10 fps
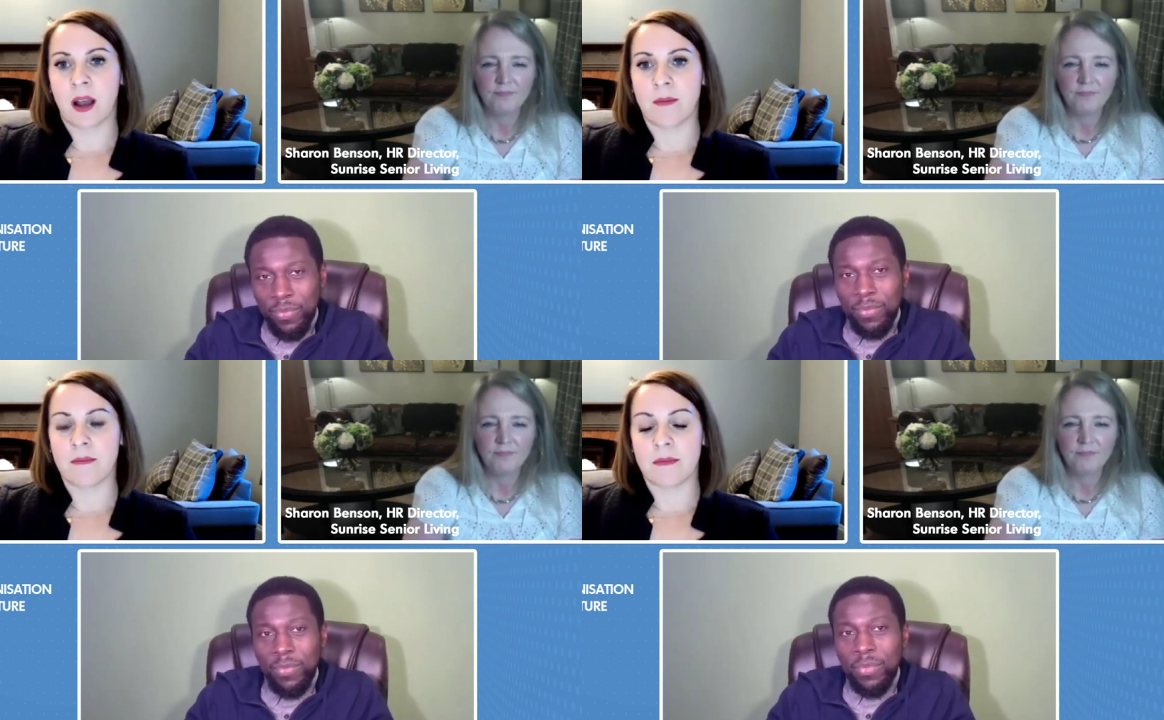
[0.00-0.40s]

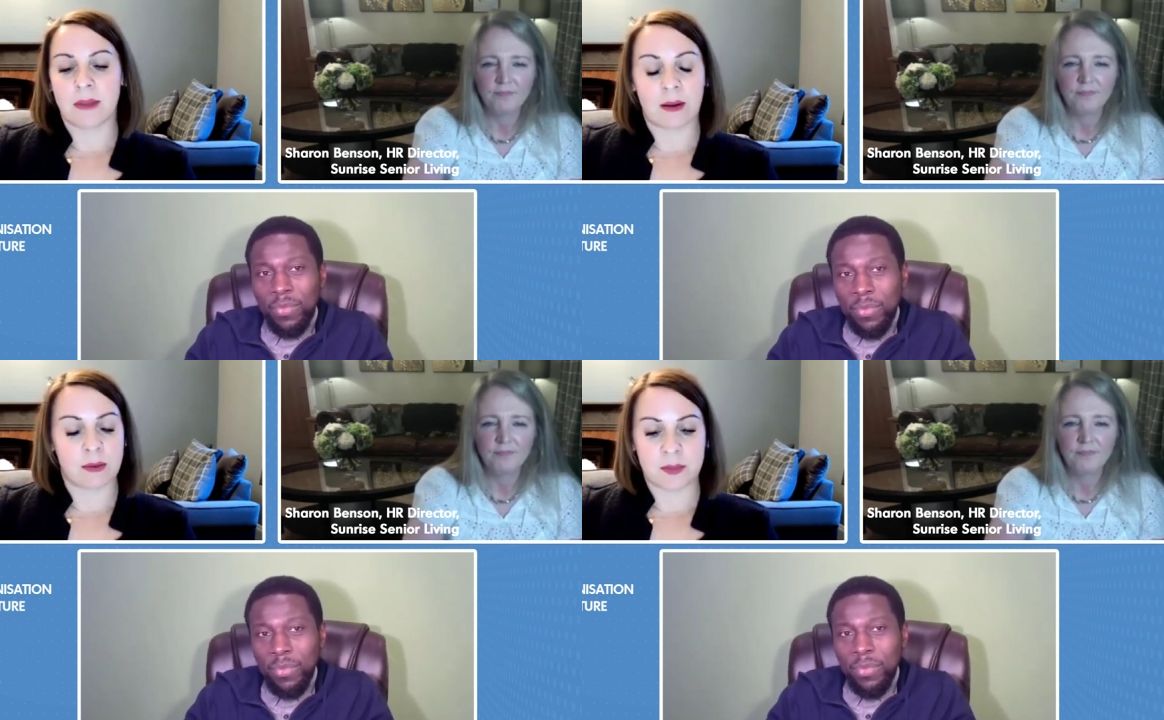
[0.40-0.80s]

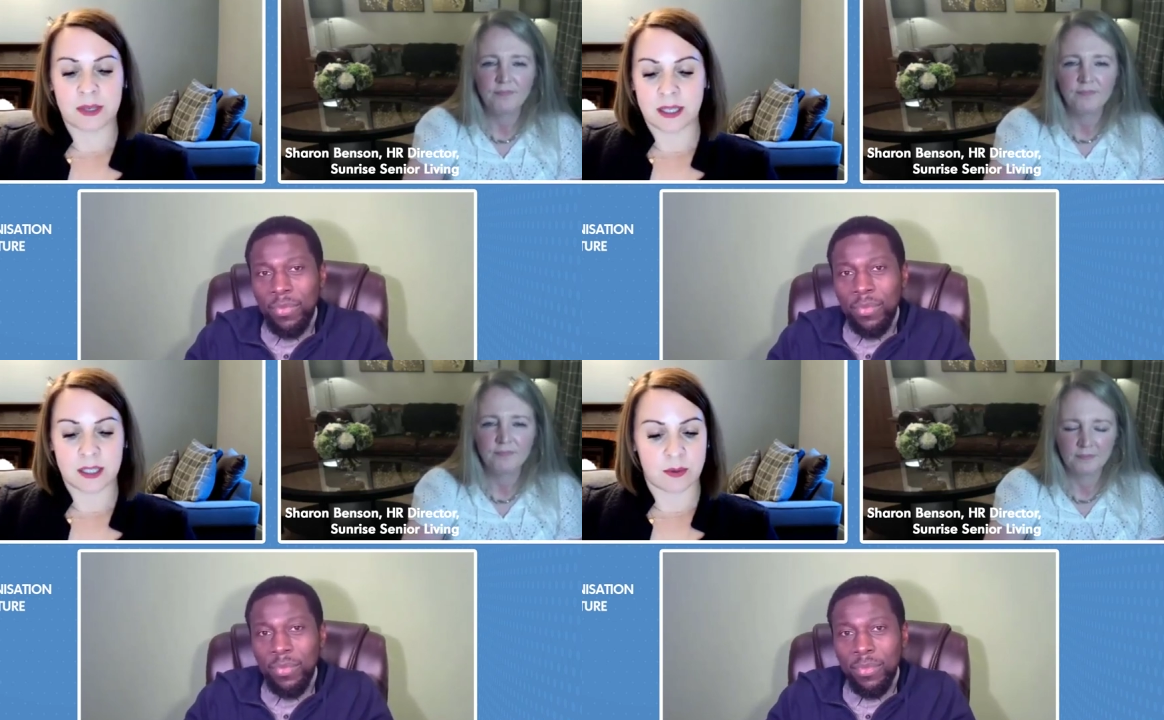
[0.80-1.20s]
Speaker 1: Um, I was
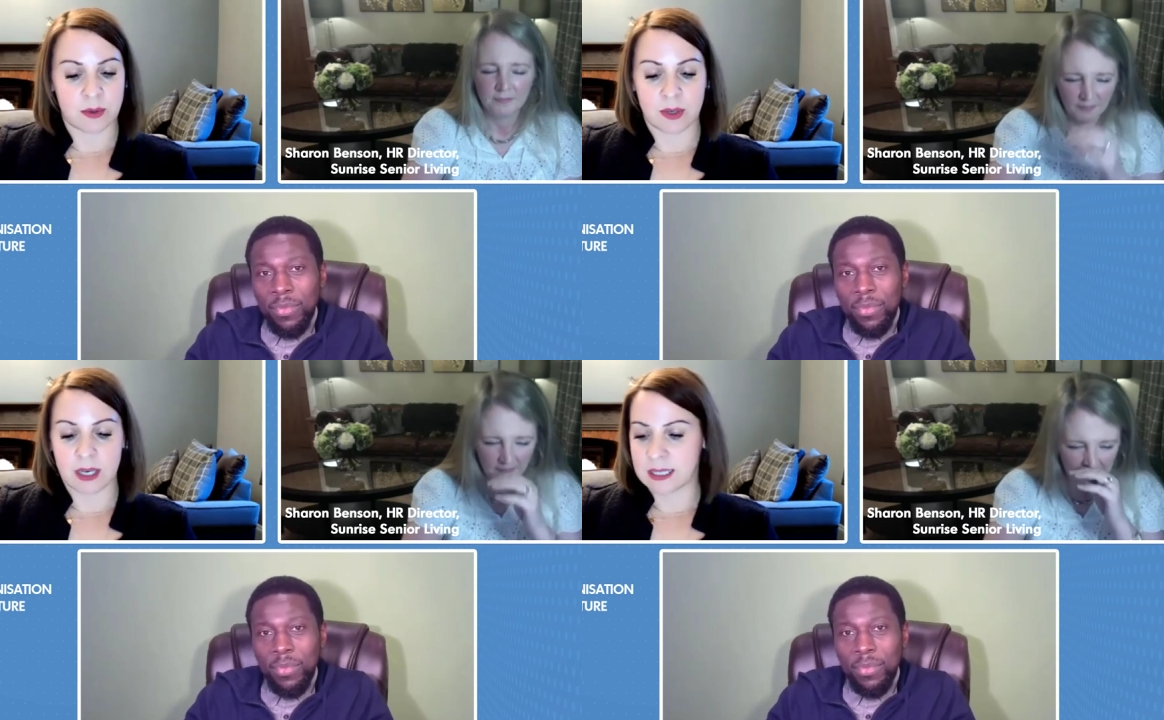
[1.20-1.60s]
speaking to
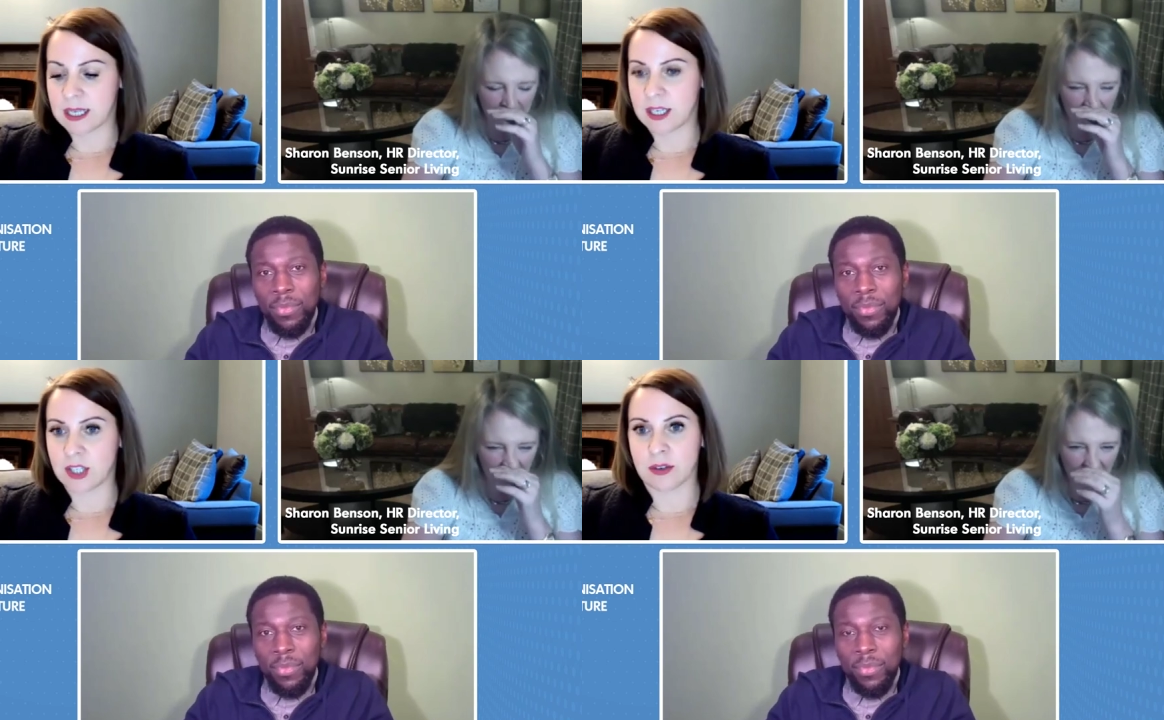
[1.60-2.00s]
an
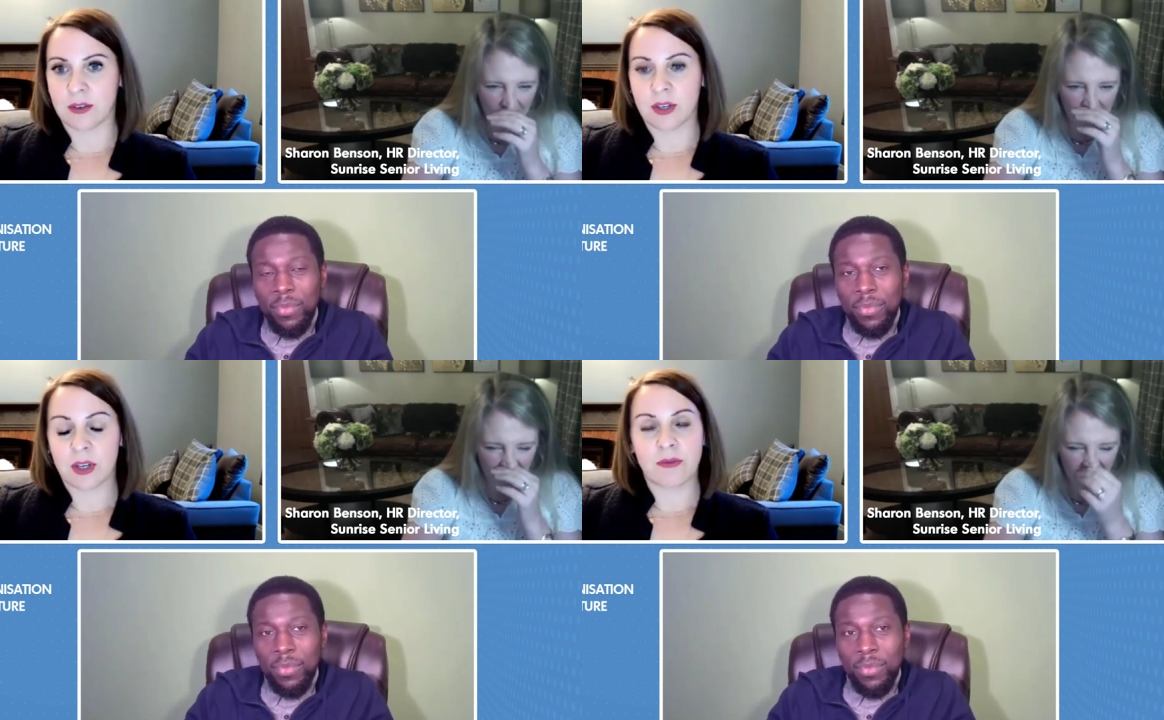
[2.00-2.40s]

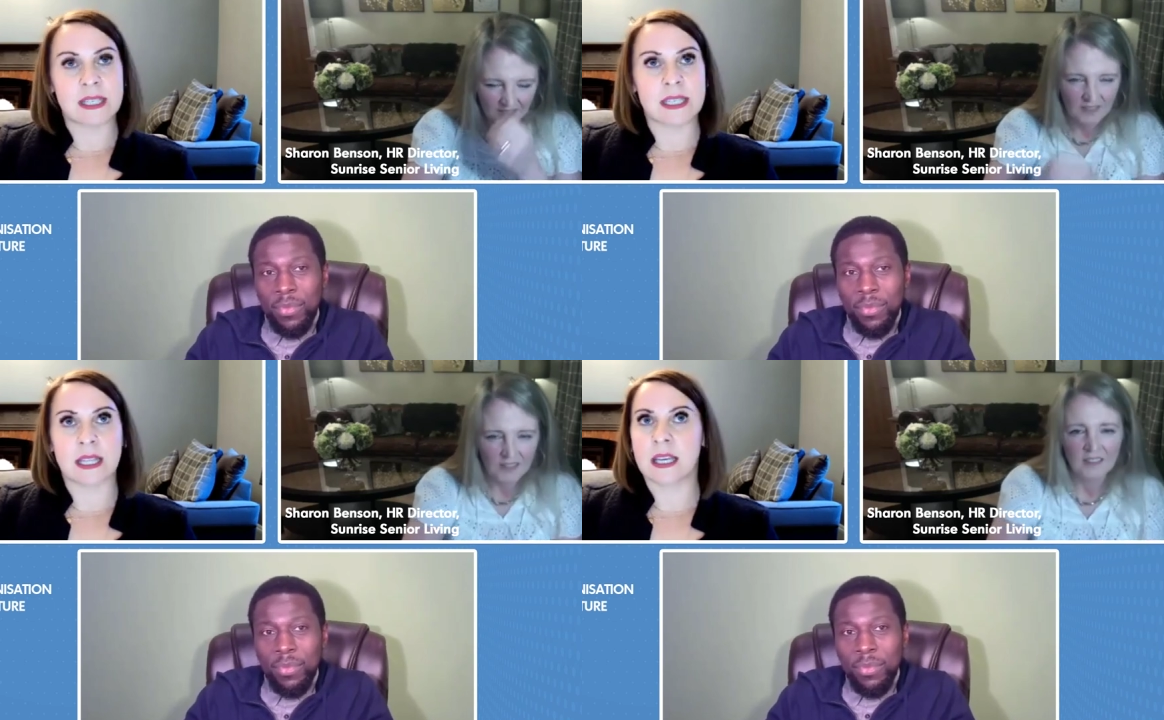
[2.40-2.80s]
organisation
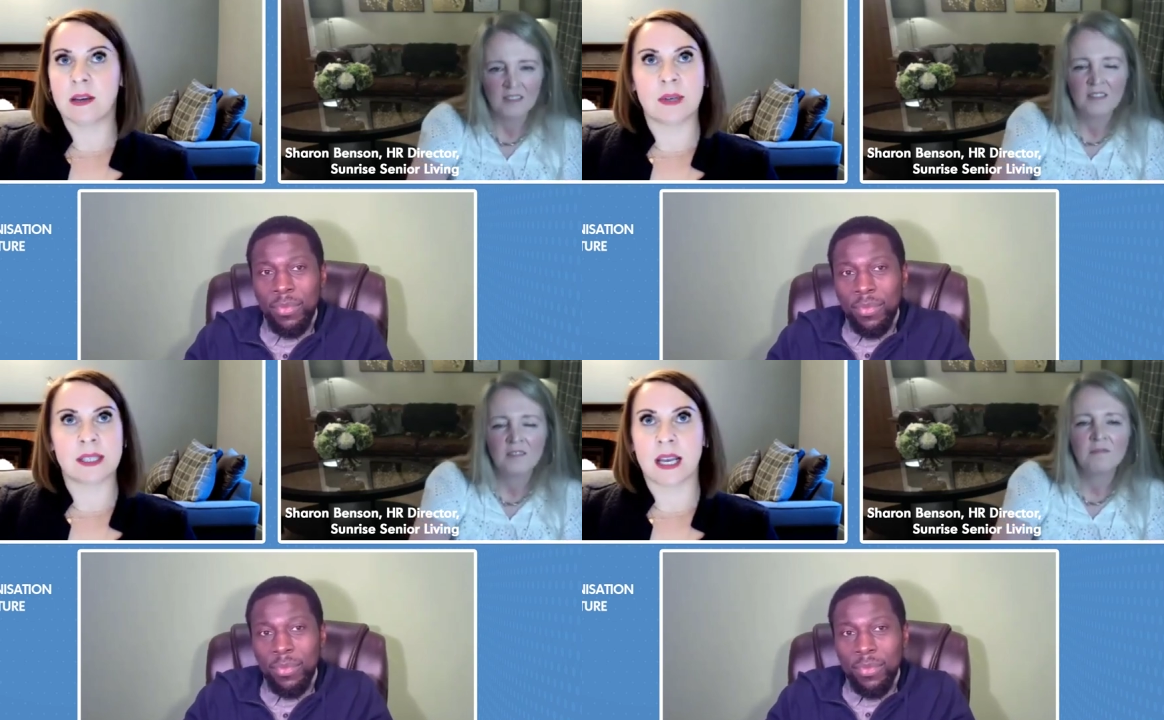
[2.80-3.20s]

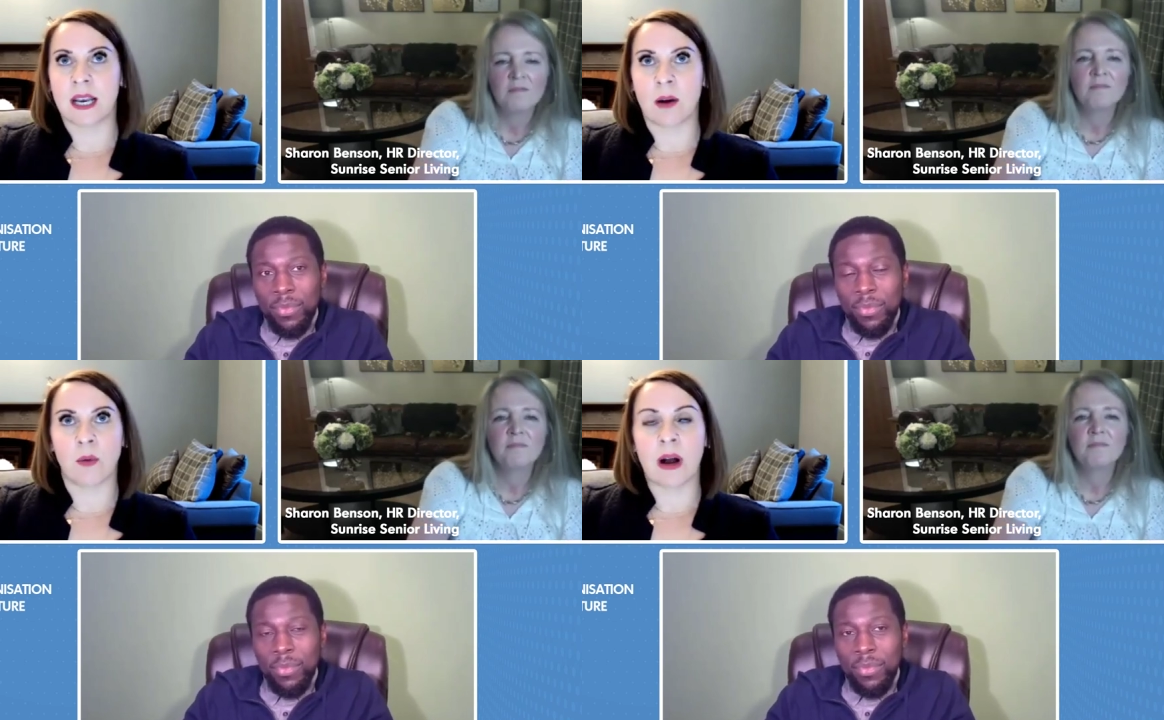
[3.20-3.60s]
recently was
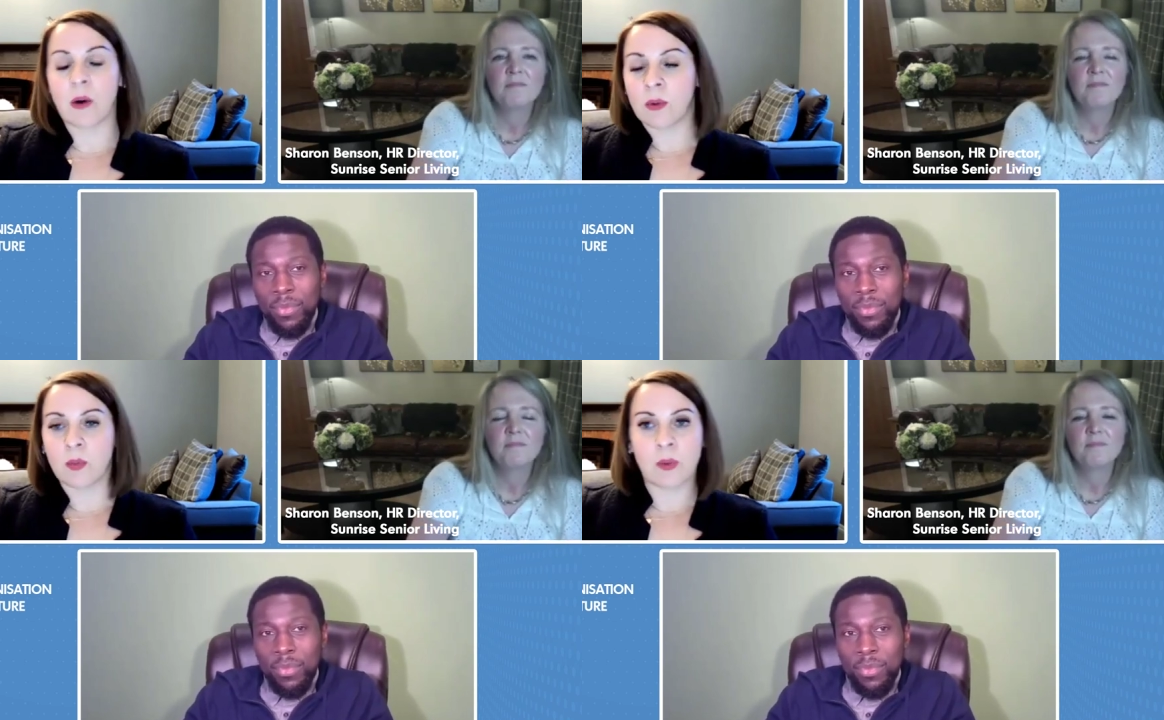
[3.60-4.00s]
saying, oh, oh we